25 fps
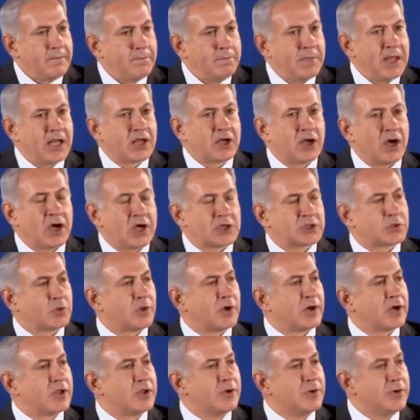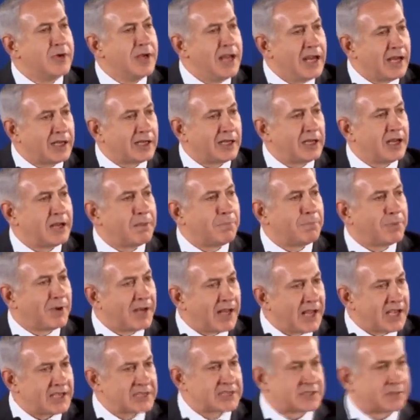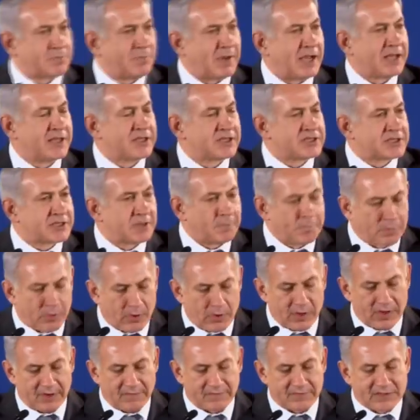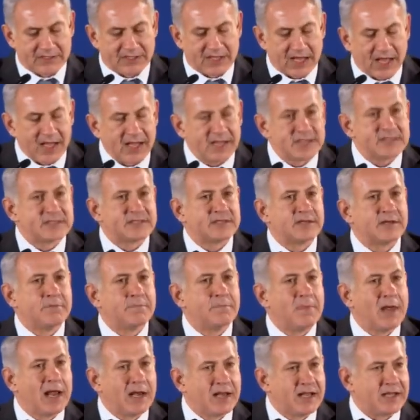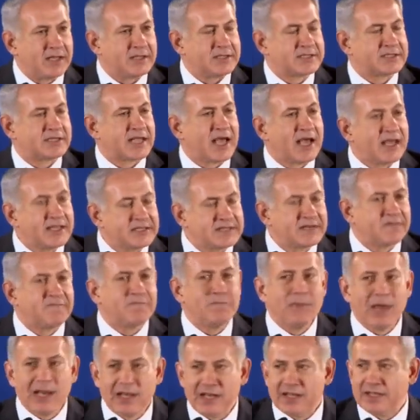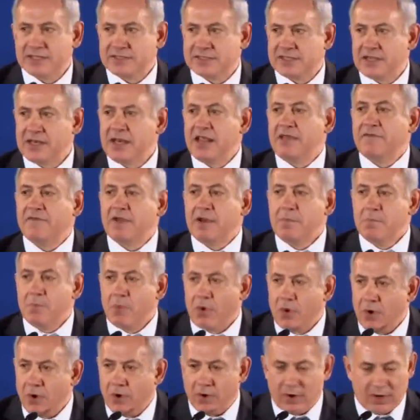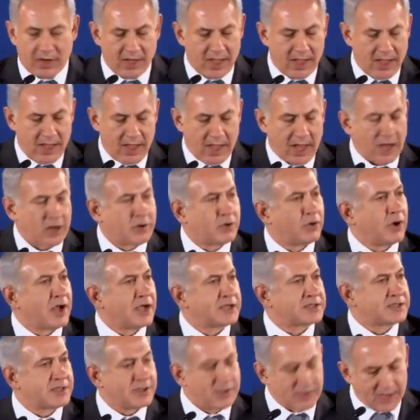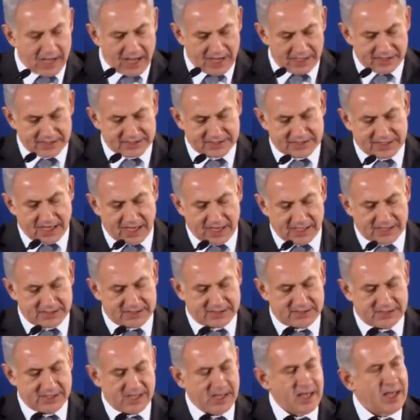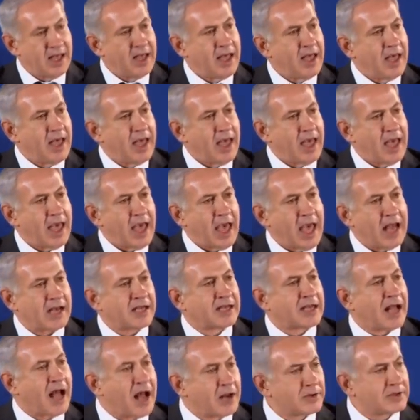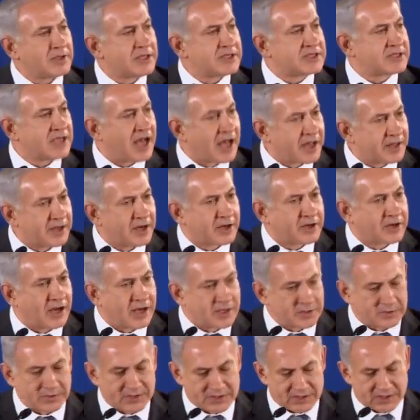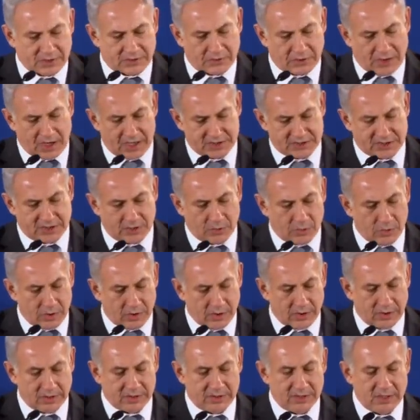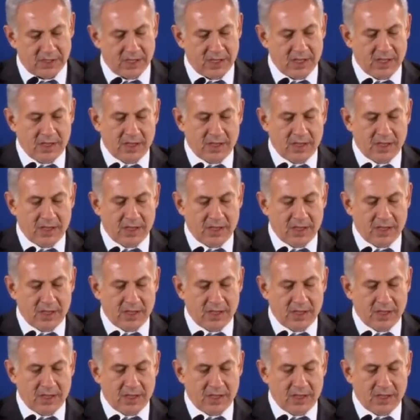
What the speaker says: because we're uniquely blessed by the support of tens of millions, and even more, across the United States and countless other countries across the world.